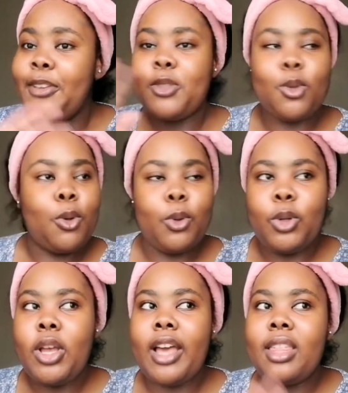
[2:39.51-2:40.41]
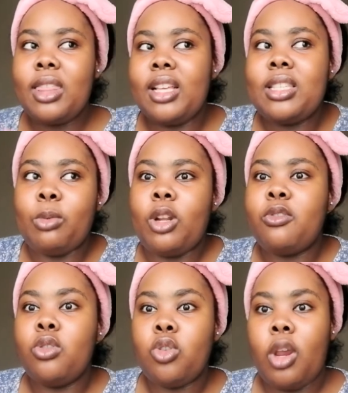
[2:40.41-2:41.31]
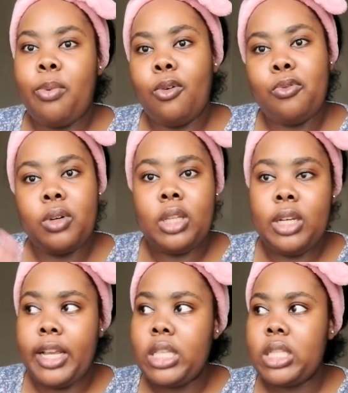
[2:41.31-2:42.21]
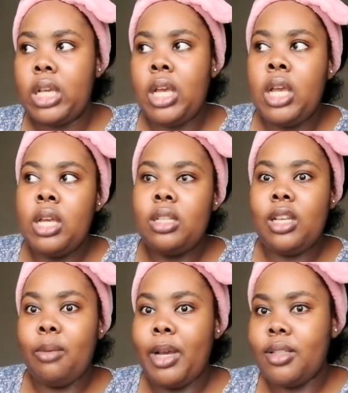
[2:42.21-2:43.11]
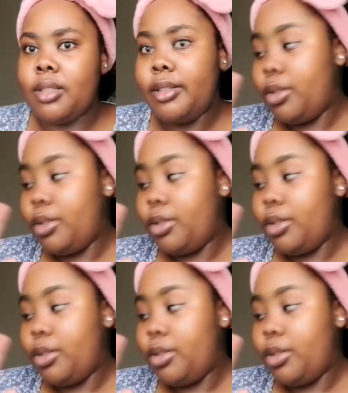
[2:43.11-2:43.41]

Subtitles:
so other things I'm gonna have to scrape off for the next 10 months.